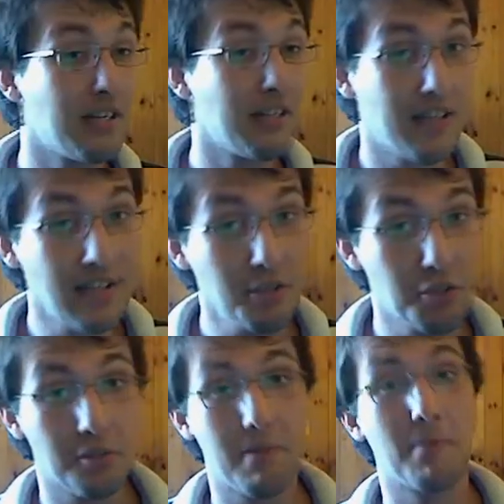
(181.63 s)
and
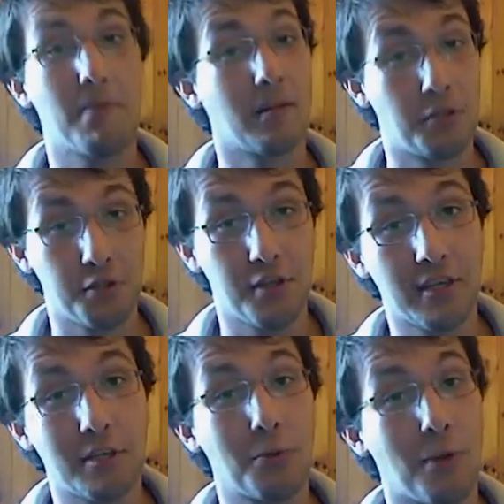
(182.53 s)
intelligent people are
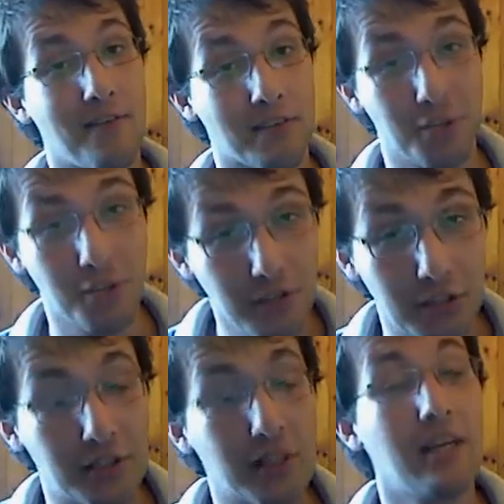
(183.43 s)
tricked into having
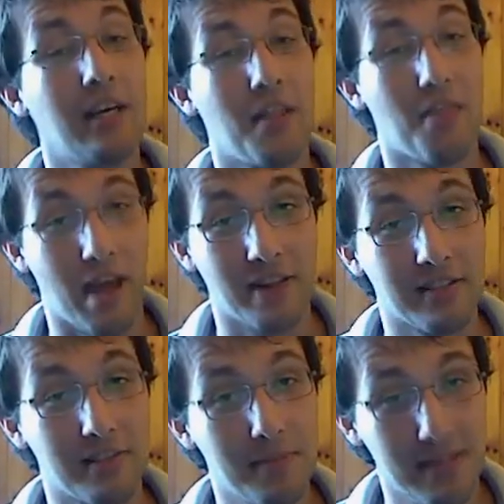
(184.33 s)
children. That
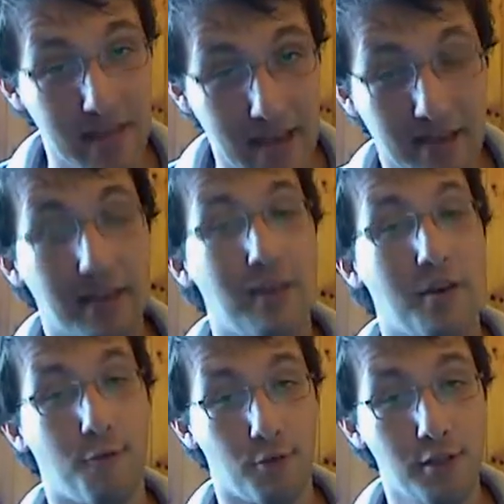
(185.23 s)
is a mistake.
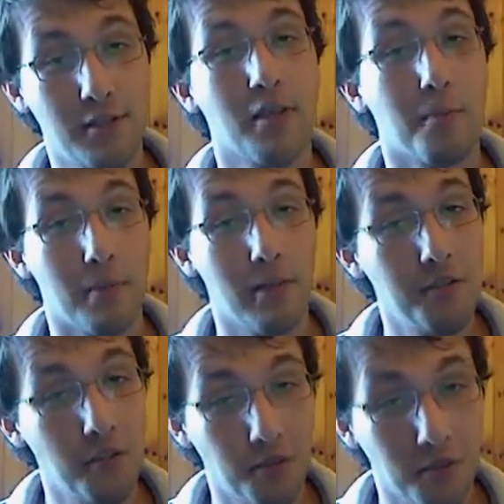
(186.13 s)
First, build
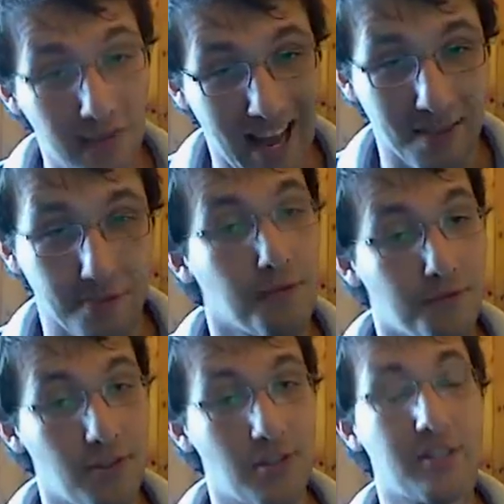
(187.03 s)
your own life.
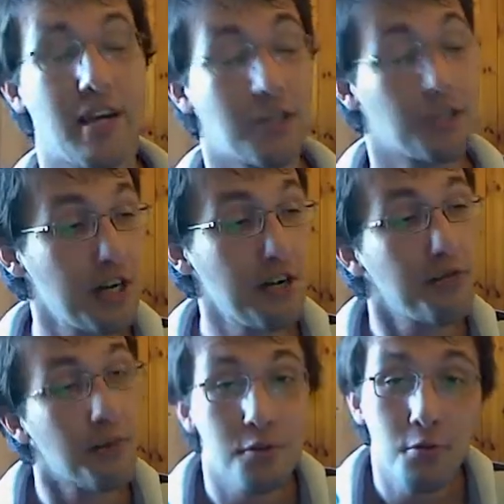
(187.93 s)
First,
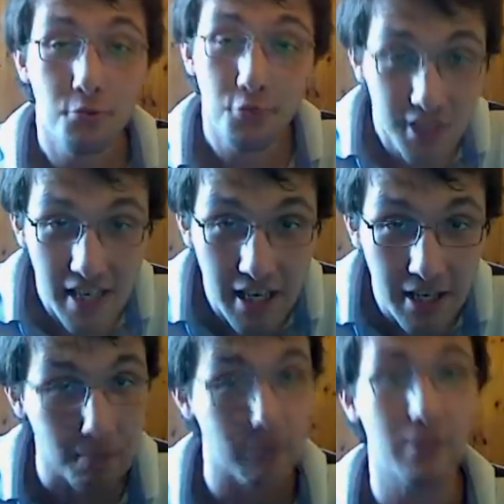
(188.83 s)
achieve your own
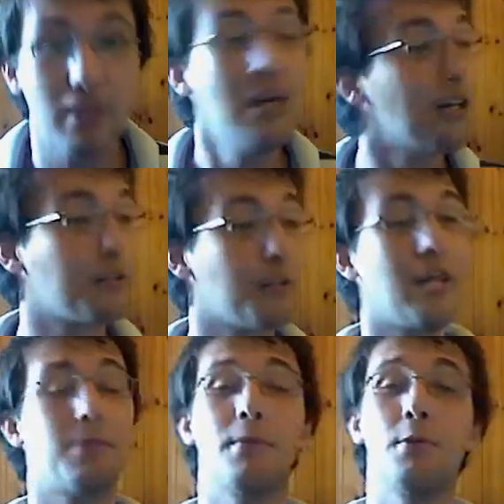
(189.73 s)
dreams. So
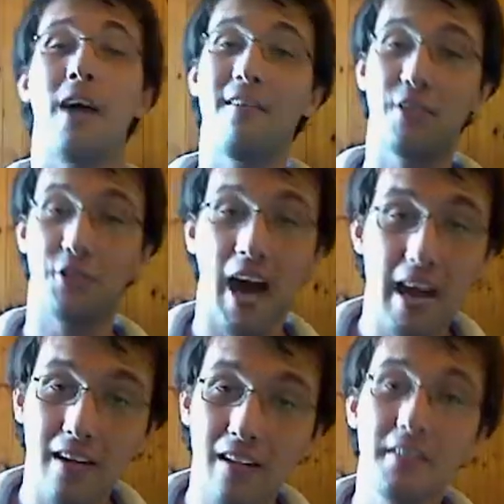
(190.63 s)
that when you have a
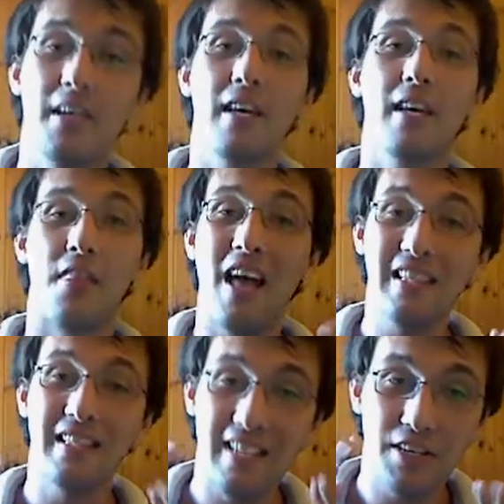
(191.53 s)
child, that
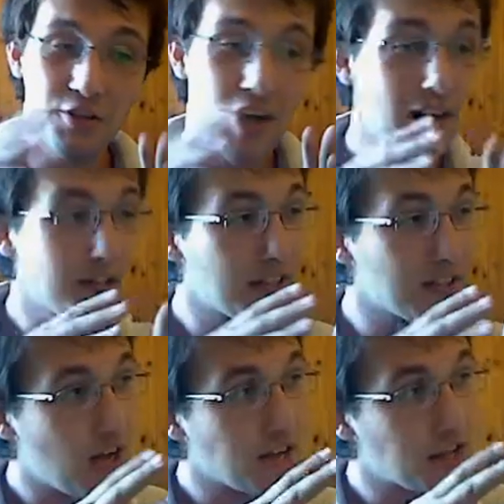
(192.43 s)
said child does
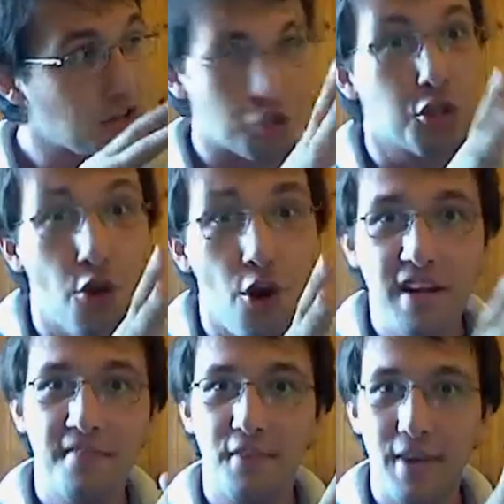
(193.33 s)
not
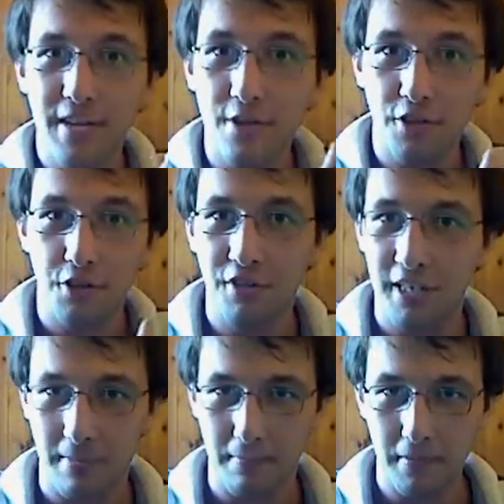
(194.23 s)
destroy and wreck your
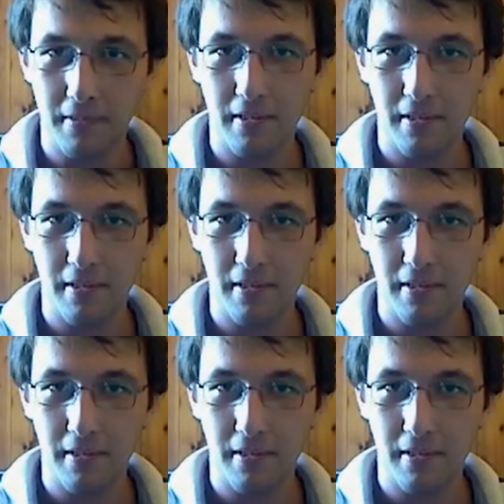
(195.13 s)
dreams.